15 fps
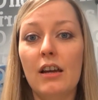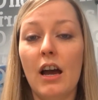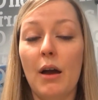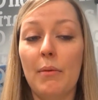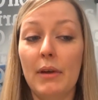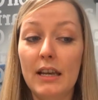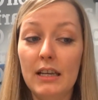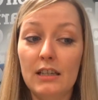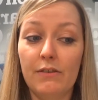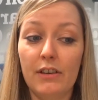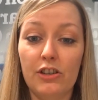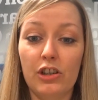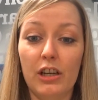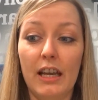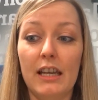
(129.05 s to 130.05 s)

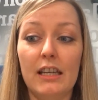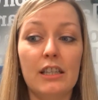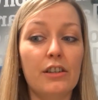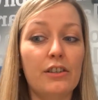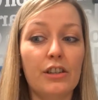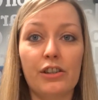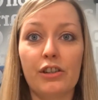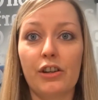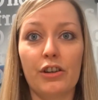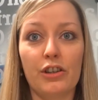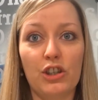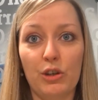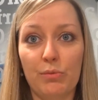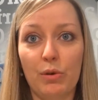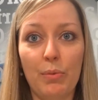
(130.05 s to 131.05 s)
individually to
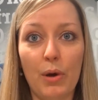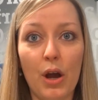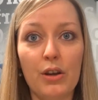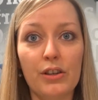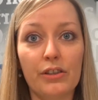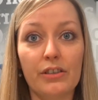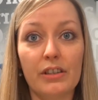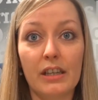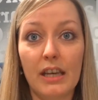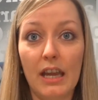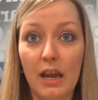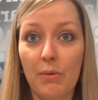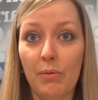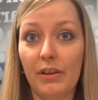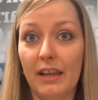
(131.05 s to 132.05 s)
discuss your proposals and
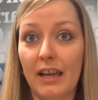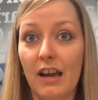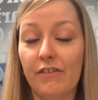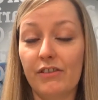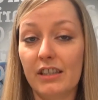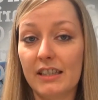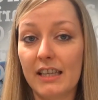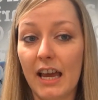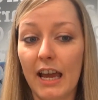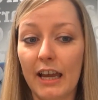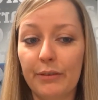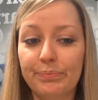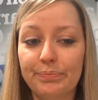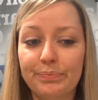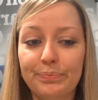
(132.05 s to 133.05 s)
hear what they have to say.